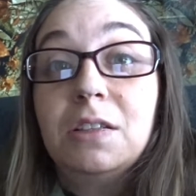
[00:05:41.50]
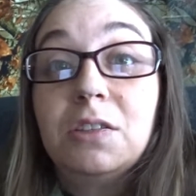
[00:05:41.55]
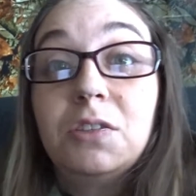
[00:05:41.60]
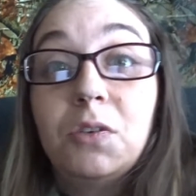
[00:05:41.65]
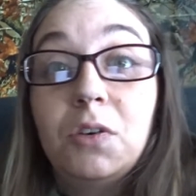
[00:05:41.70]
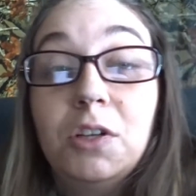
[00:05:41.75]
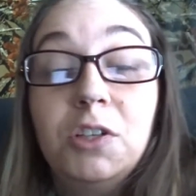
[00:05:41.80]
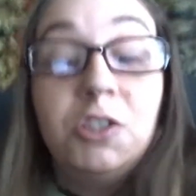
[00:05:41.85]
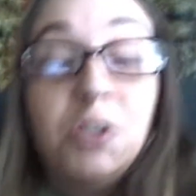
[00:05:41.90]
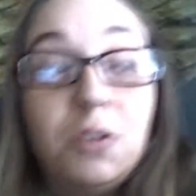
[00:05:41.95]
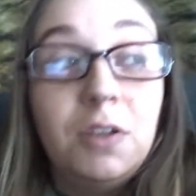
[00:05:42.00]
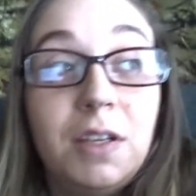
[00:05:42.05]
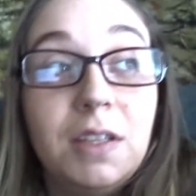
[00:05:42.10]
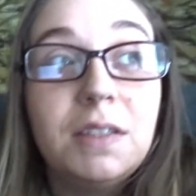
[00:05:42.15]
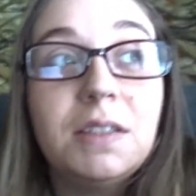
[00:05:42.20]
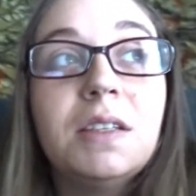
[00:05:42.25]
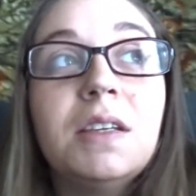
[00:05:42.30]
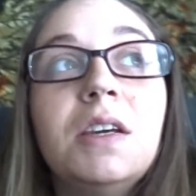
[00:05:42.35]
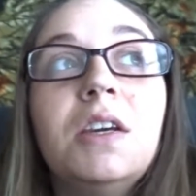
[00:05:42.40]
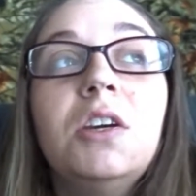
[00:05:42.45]
storage
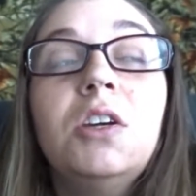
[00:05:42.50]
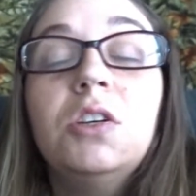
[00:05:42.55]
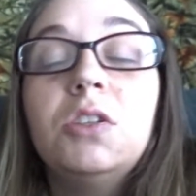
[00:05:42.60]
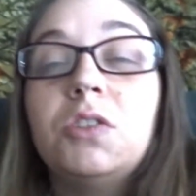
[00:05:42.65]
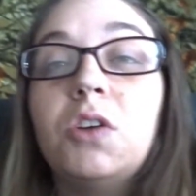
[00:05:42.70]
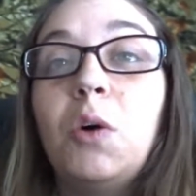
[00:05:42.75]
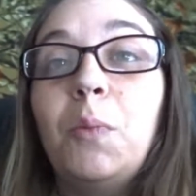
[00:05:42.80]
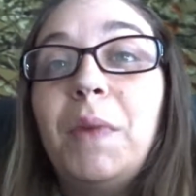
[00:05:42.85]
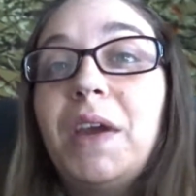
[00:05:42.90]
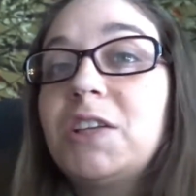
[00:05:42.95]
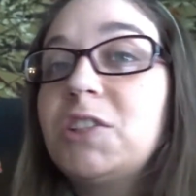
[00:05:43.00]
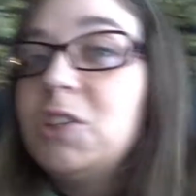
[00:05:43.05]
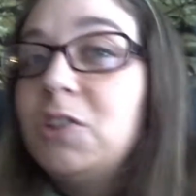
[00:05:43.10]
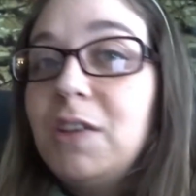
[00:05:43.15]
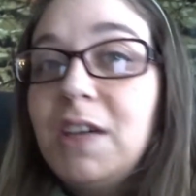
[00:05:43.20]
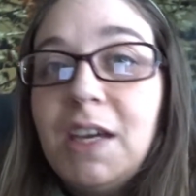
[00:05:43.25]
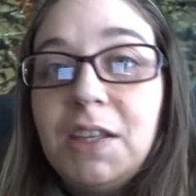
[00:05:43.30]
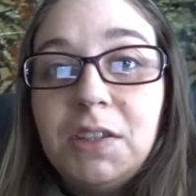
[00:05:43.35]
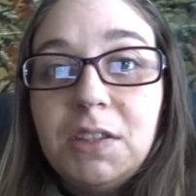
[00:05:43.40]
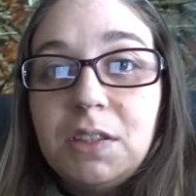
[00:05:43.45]
units. So make sure you
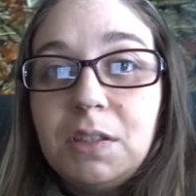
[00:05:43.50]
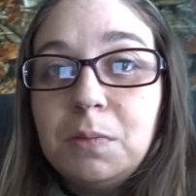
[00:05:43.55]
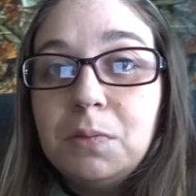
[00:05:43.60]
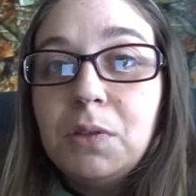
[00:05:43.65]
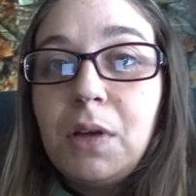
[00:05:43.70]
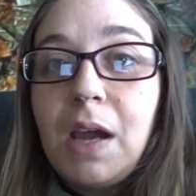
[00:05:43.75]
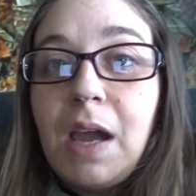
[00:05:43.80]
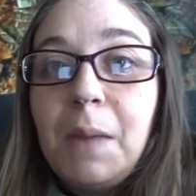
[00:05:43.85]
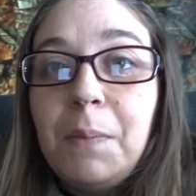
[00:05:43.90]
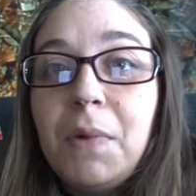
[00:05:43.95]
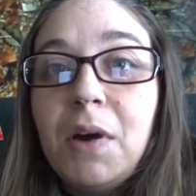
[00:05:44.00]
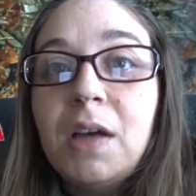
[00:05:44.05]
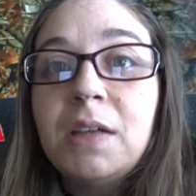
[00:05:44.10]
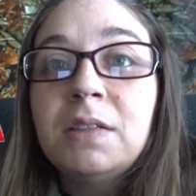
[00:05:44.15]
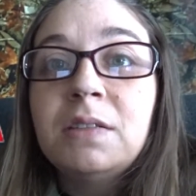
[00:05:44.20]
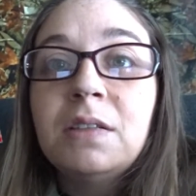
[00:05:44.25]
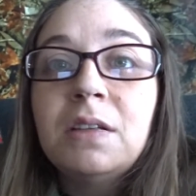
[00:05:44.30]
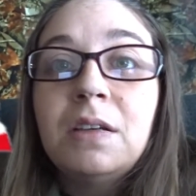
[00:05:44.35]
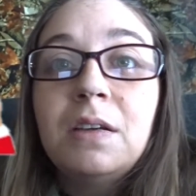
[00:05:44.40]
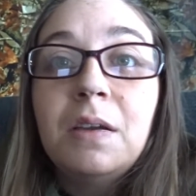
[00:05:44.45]
hit the subscribe
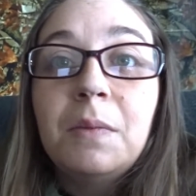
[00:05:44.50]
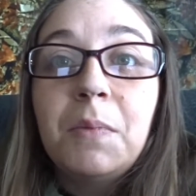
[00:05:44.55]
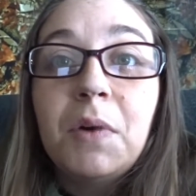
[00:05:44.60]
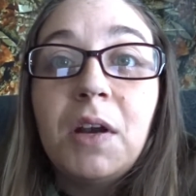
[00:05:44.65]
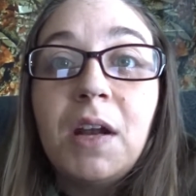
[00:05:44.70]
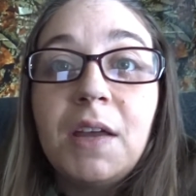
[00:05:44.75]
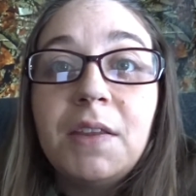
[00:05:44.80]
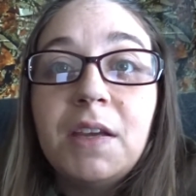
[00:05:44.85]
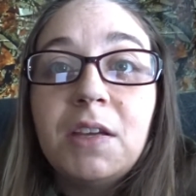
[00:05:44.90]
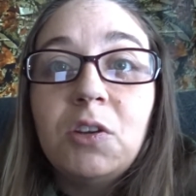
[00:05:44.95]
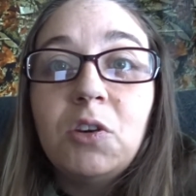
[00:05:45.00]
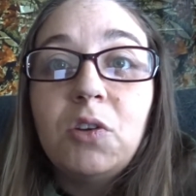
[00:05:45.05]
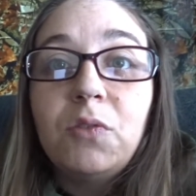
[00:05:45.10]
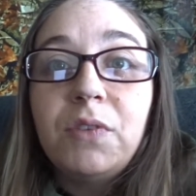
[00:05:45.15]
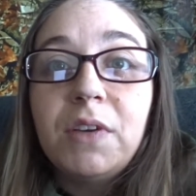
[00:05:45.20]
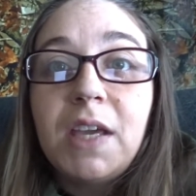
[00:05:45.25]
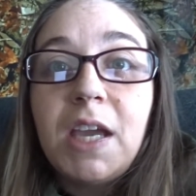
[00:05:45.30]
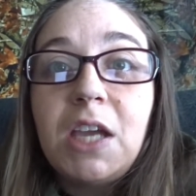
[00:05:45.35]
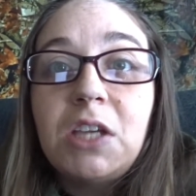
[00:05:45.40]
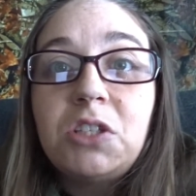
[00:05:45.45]
button, put on that
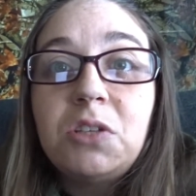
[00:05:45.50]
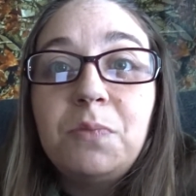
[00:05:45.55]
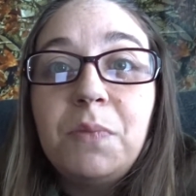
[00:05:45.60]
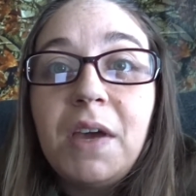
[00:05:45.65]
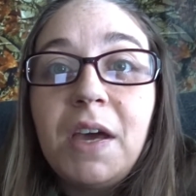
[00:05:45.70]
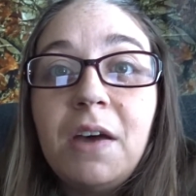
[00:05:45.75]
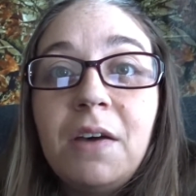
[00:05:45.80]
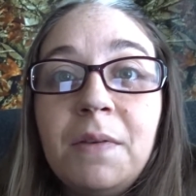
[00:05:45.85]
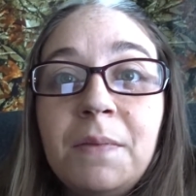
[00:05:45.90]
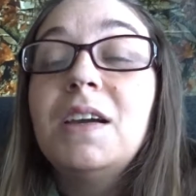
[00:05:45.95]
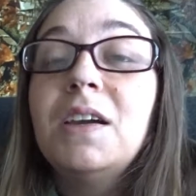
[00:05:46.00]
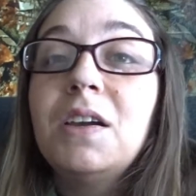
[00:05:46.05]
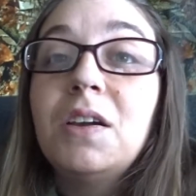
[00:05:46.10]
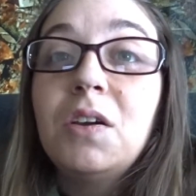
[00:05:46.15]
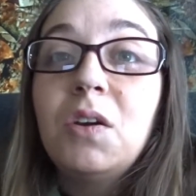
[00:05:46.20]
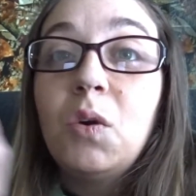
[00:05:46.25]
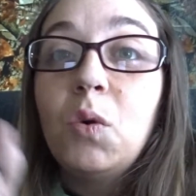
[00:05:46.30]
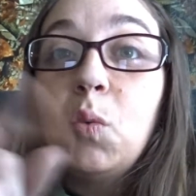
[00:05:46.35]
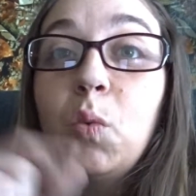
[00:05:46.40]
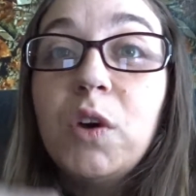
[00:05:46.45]
notification bell.
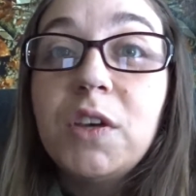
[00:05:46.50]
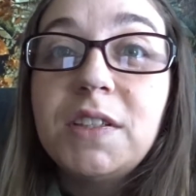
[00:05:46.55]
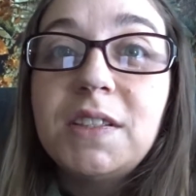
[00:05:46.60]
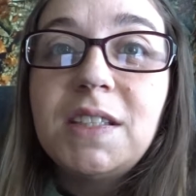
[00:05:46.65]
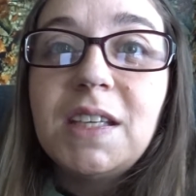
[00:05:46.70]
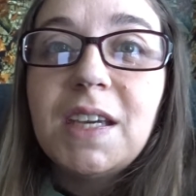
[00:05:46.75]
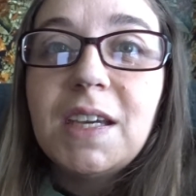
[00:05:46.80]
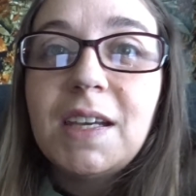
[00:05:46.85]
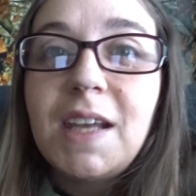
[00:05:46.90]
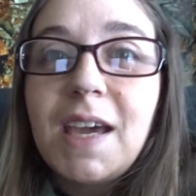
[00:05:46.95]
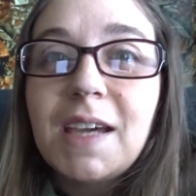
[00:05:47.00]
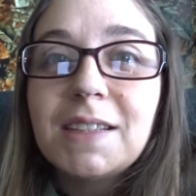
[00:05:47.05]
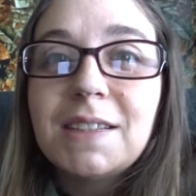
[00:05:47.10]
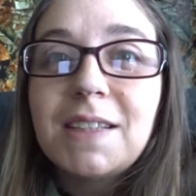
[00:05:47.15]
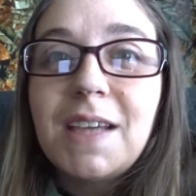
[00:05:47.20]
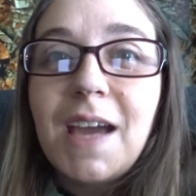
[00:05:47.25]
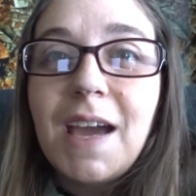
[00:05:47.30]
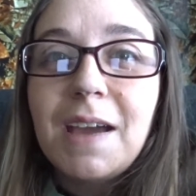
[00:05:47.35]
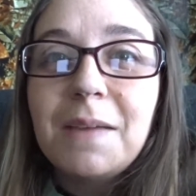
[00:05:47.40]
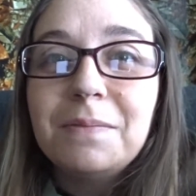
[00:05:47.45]
We'll see you next
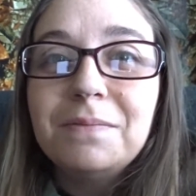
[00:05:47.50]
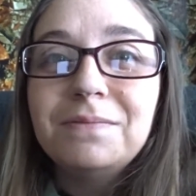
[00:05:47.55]
time.